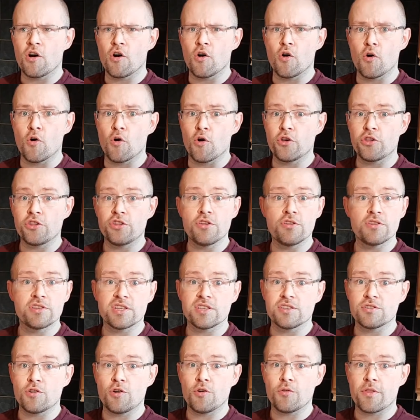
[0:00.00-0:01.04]
or use
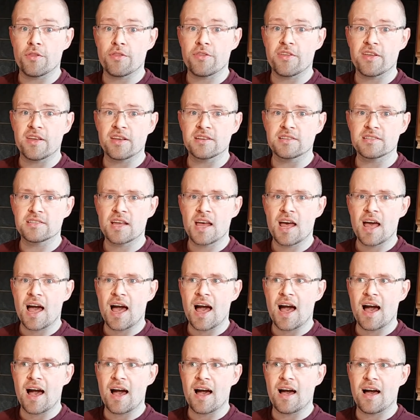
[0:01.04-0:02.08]
in other things.
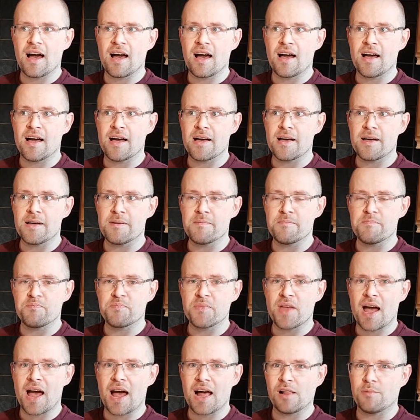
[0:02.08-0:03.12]

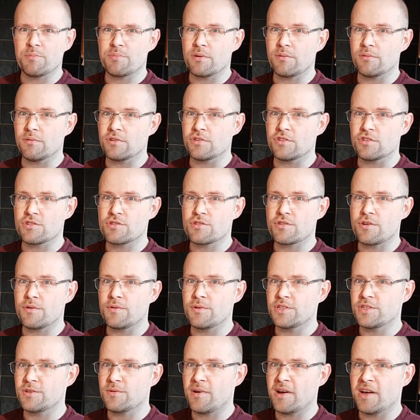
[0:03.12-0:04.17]
I'll probably just throw
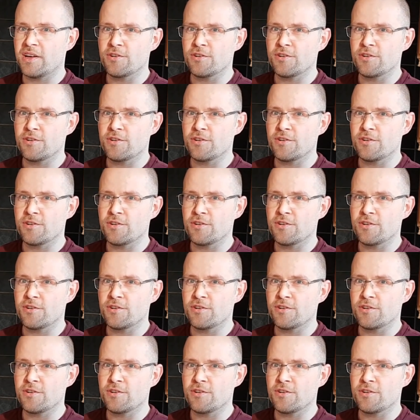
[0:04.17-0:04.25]
it away.